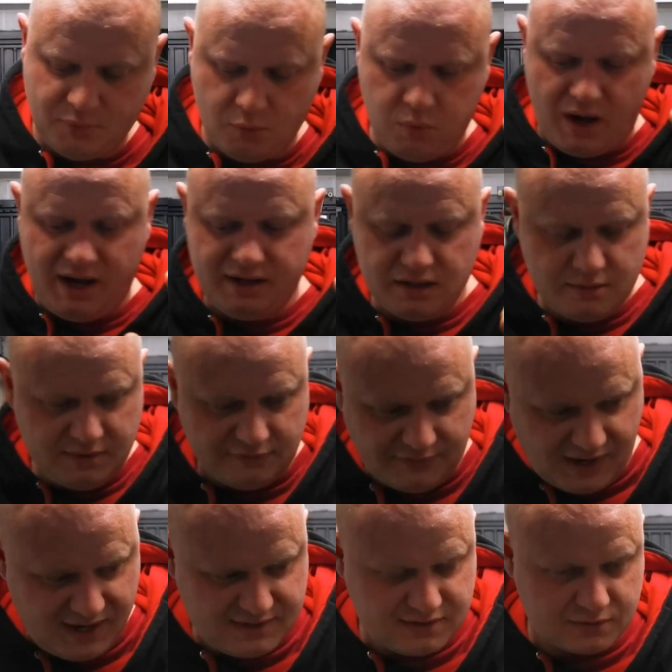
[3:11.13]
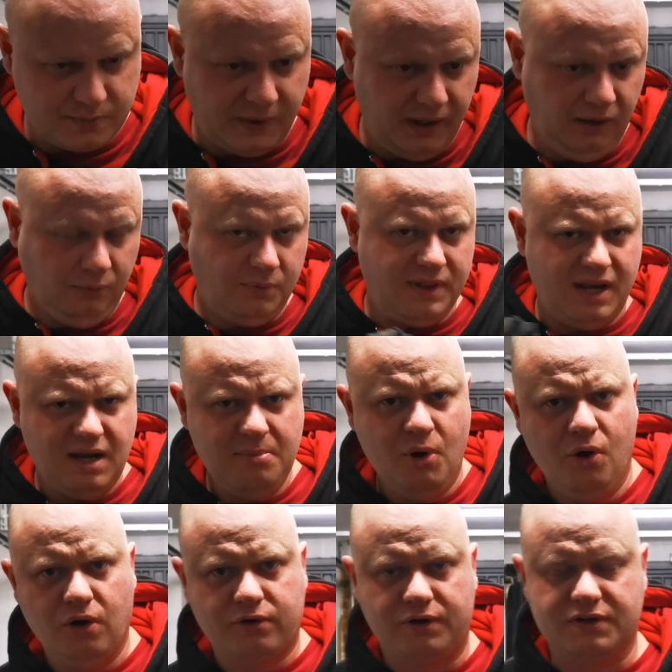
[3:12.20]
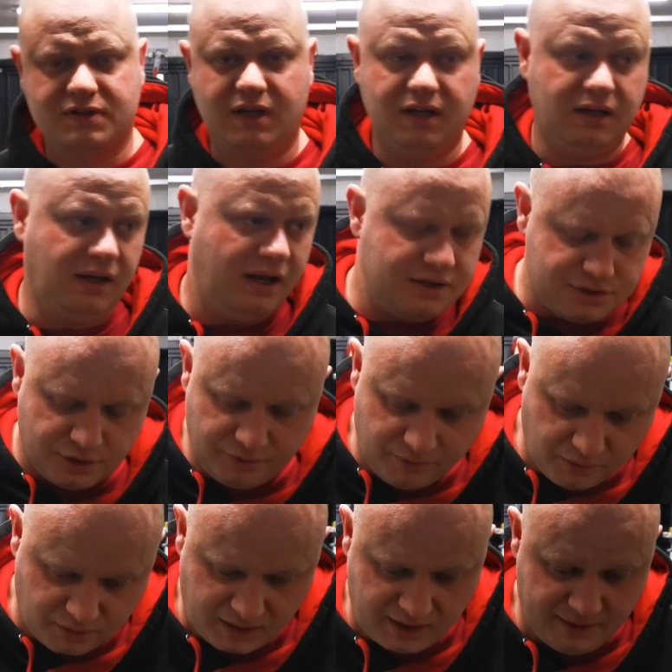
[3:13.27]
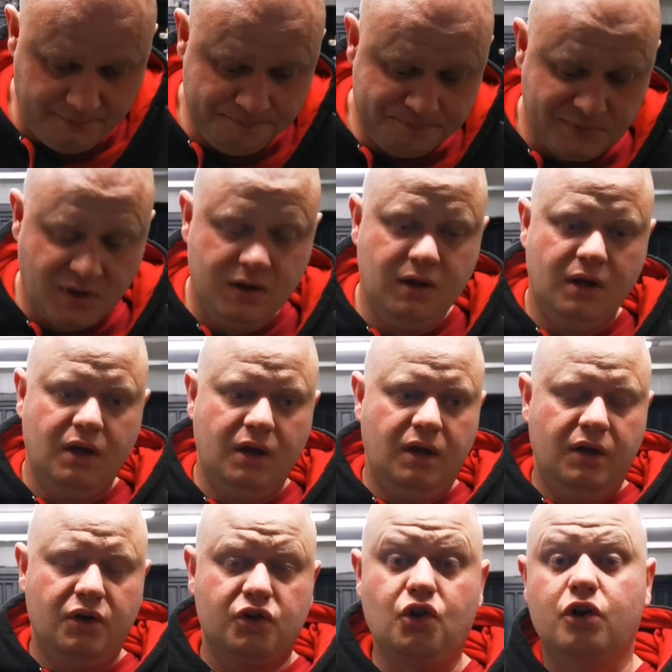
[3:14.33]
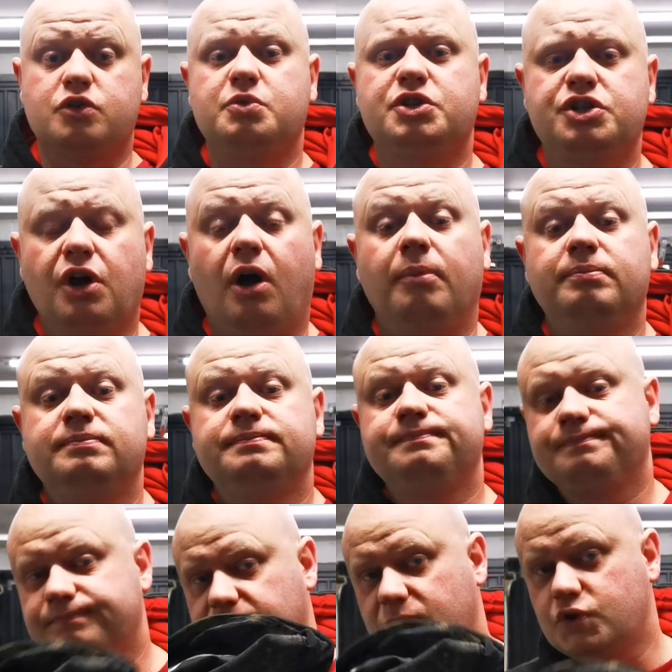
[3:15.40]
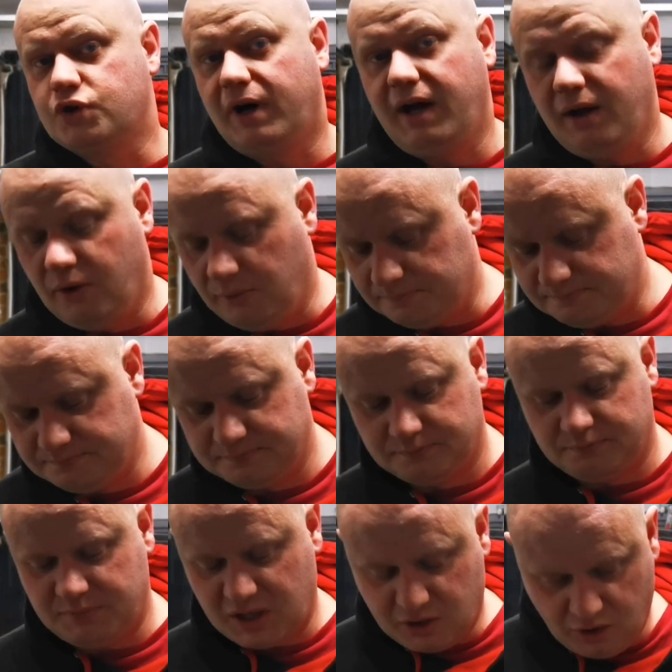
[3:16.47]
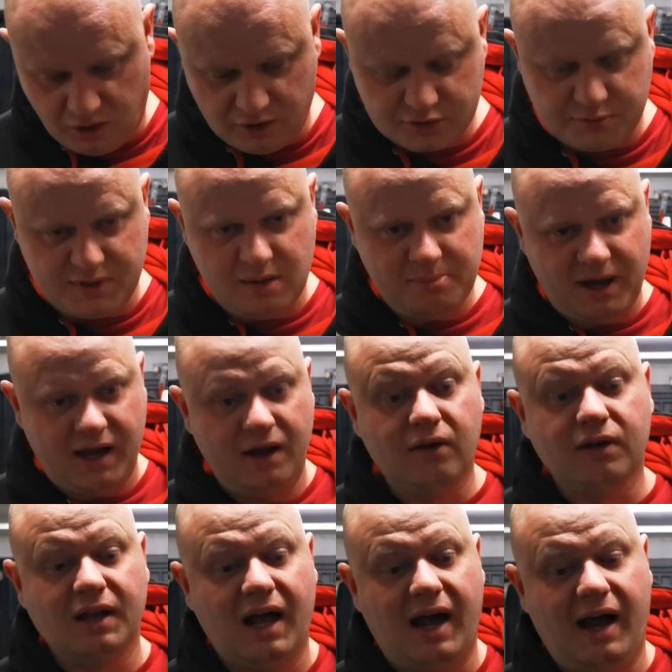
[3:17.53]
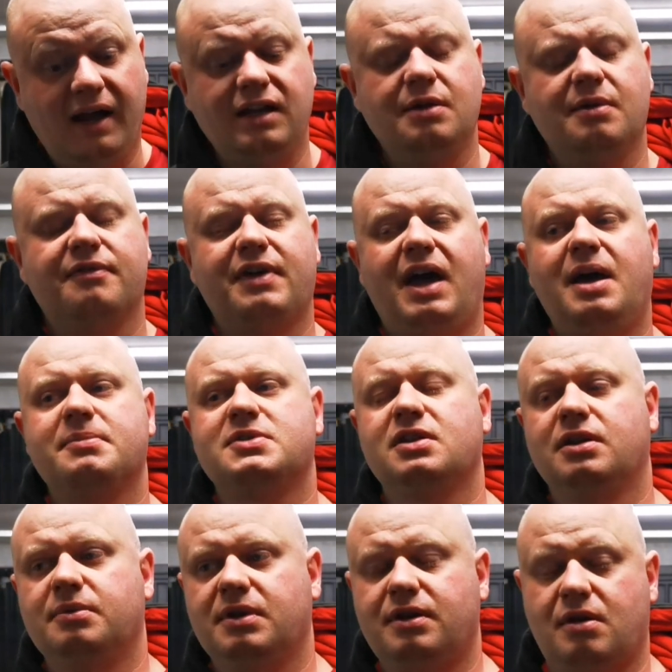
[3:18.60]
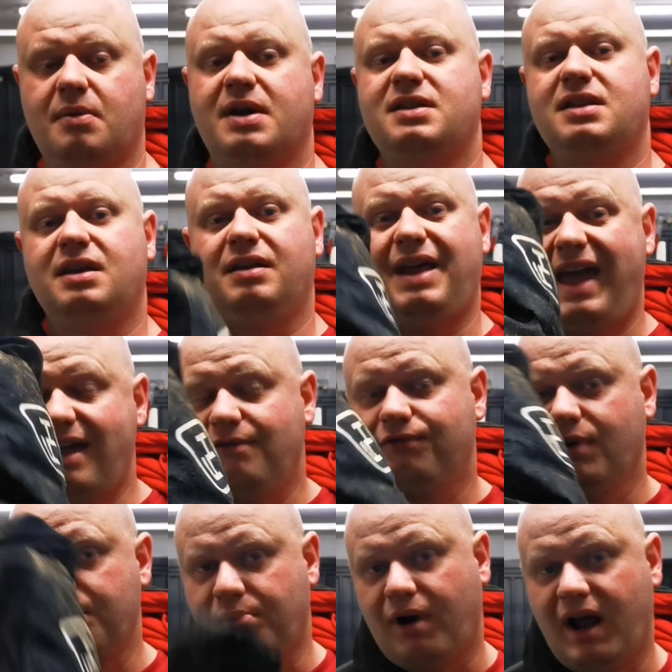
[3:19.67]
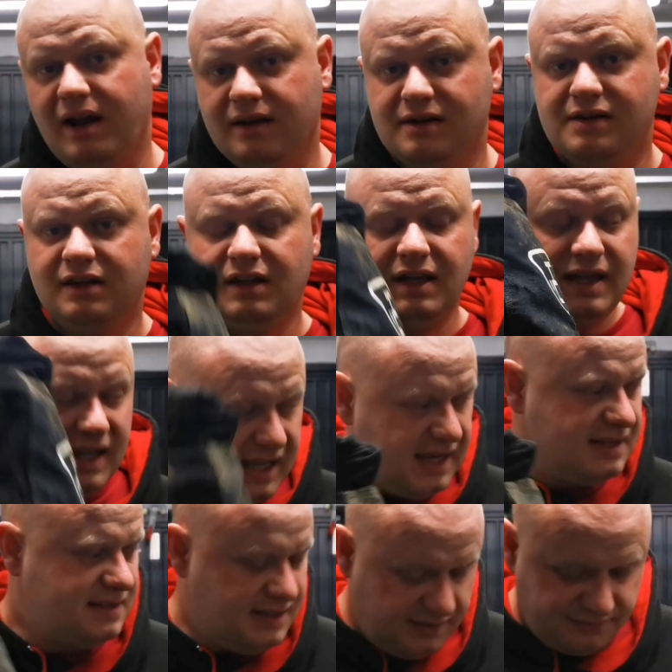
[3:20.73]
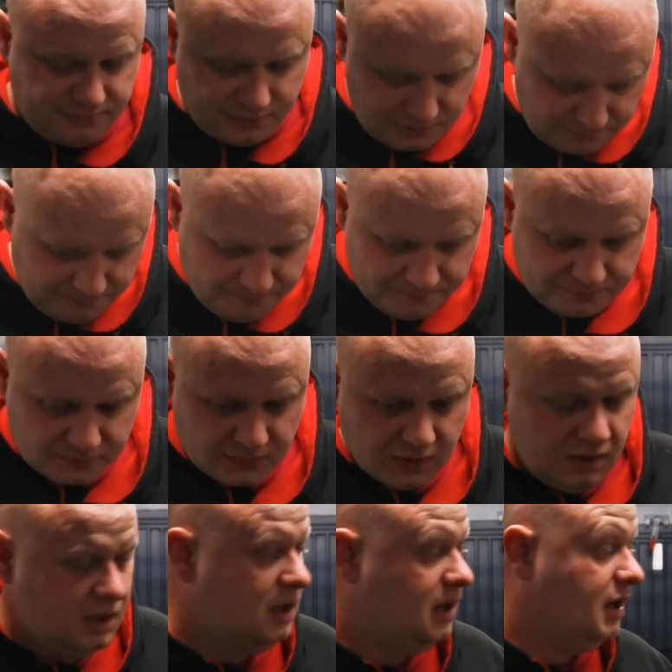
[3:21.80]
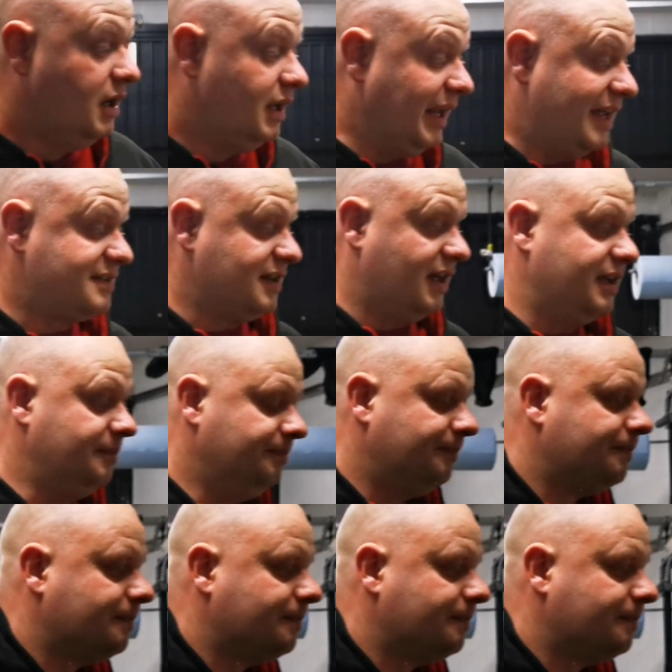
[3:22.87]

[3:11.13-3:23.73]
But what I do advise as well, with any motocross gear and enduro gear, go to a shop, try it on. Because when you buy it online, you have absolutely no idea. Every brand is different. Lastly,